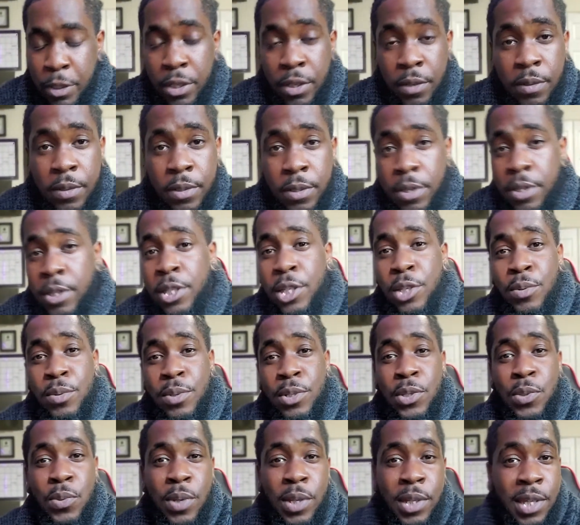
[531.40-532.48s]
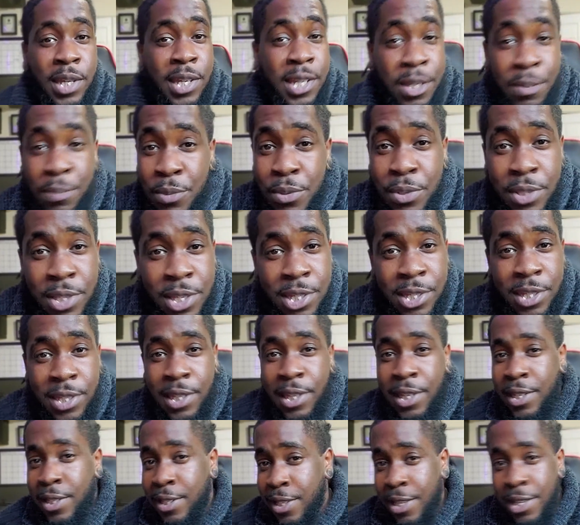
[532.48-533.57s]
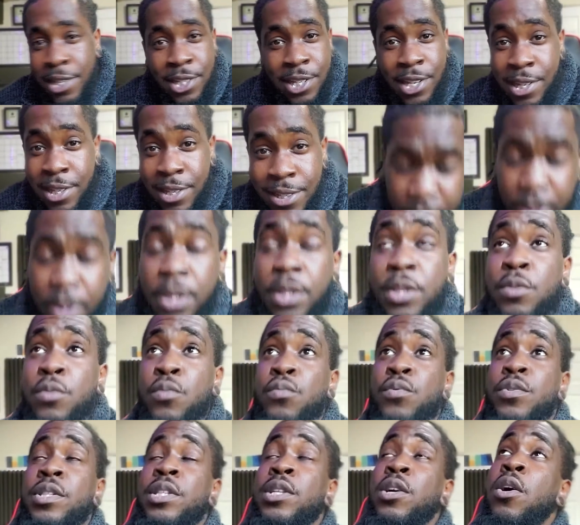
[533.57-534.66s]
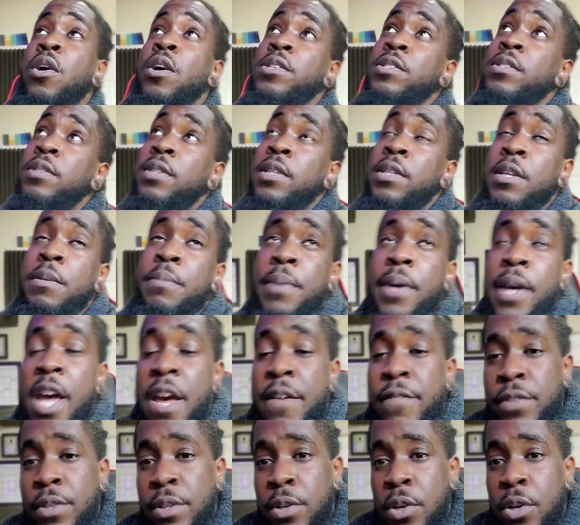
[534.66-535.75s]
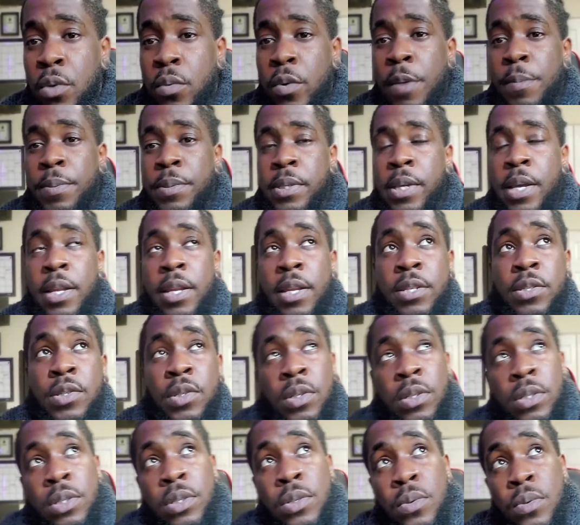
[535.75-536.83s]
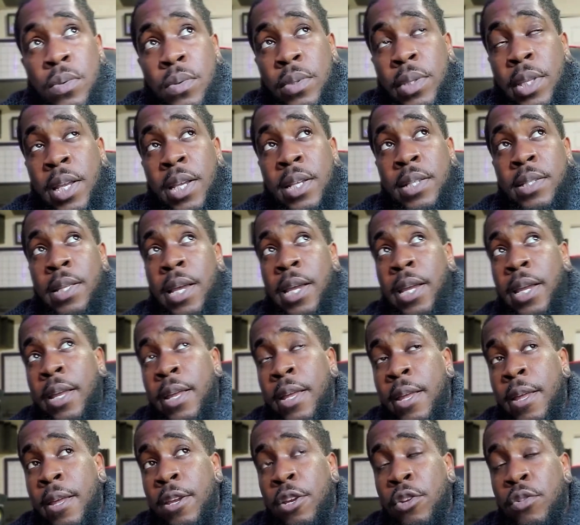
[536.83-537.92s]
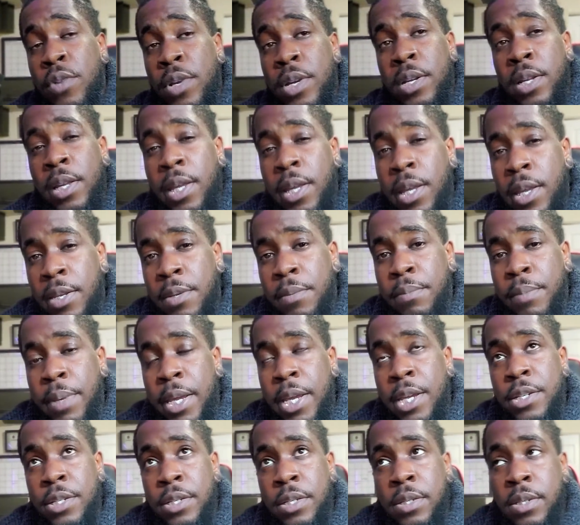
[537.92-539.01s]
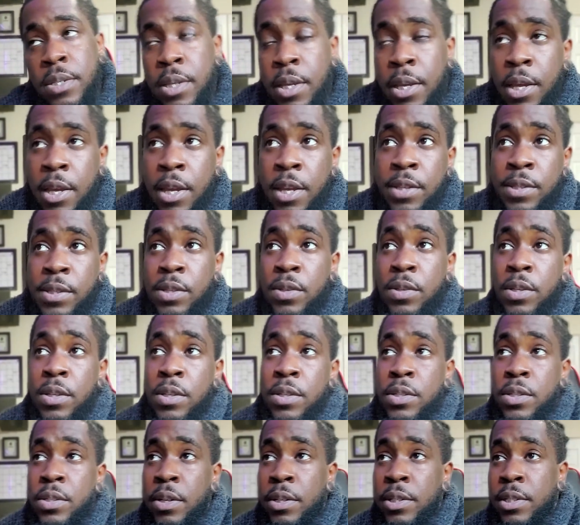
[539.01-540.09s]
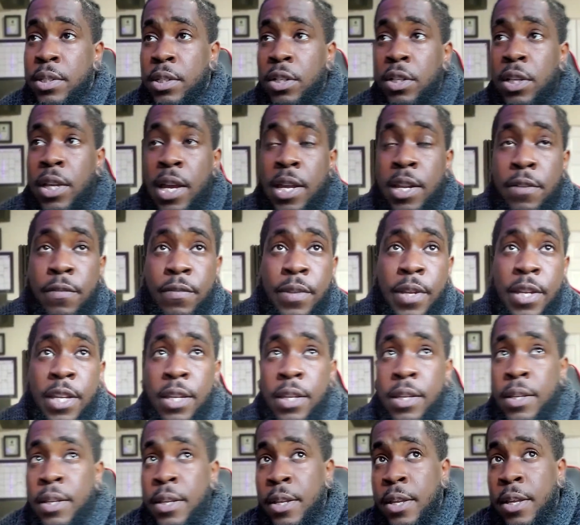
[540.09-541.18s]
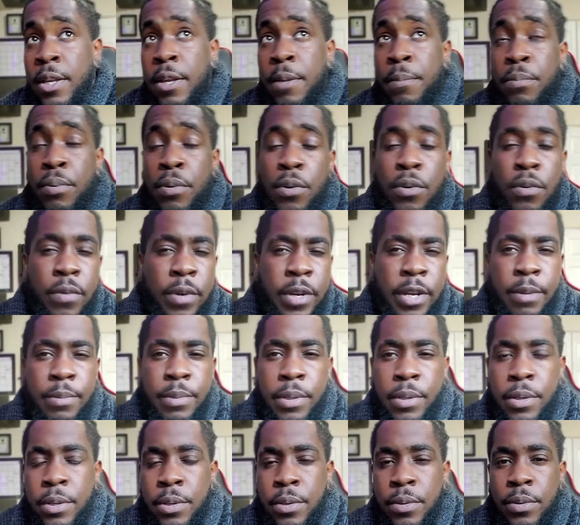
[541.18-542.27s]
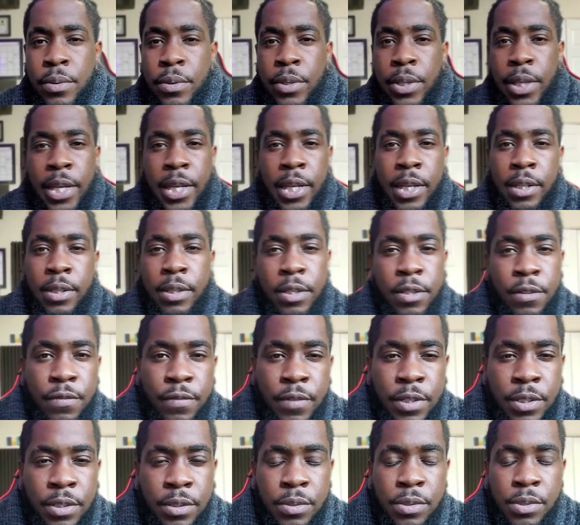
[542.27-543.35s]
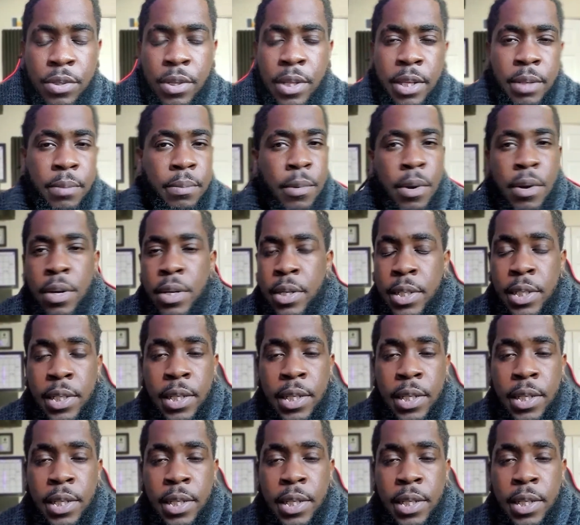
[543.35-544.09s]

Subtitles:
Turning you into a gigging musician, getting that check. Another really awesome thing about having your own website is you can do things like create hidden pages, so you can start to kind of like program your own like click funnels or like marketing